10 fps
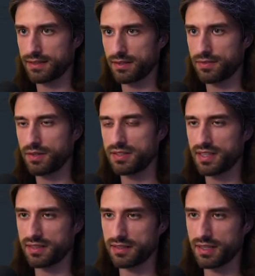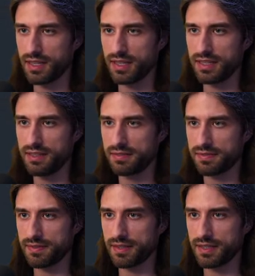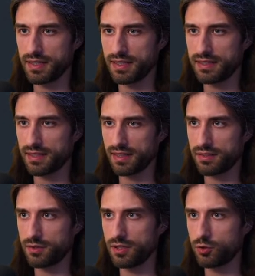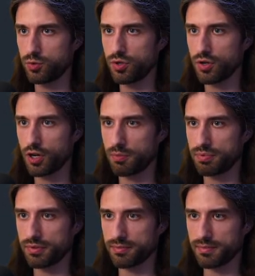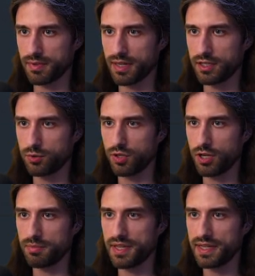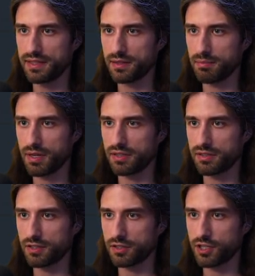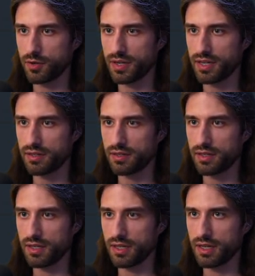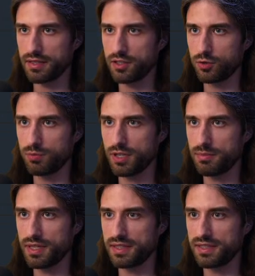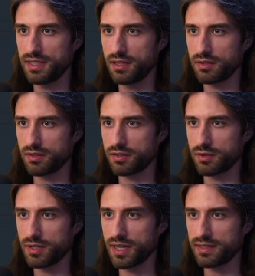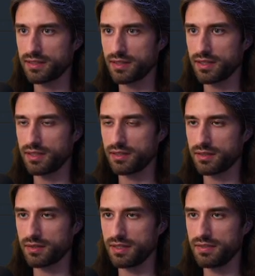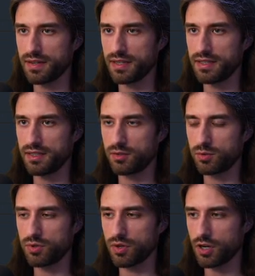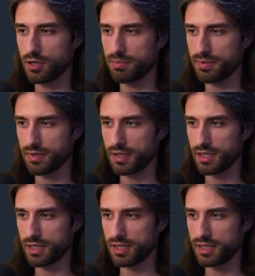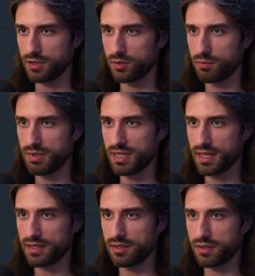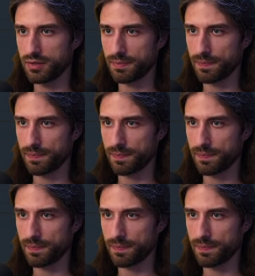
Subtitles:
for instance, if it says you need to go up, I should update my search area, and it should be updated so if I need to go up, it should be like the,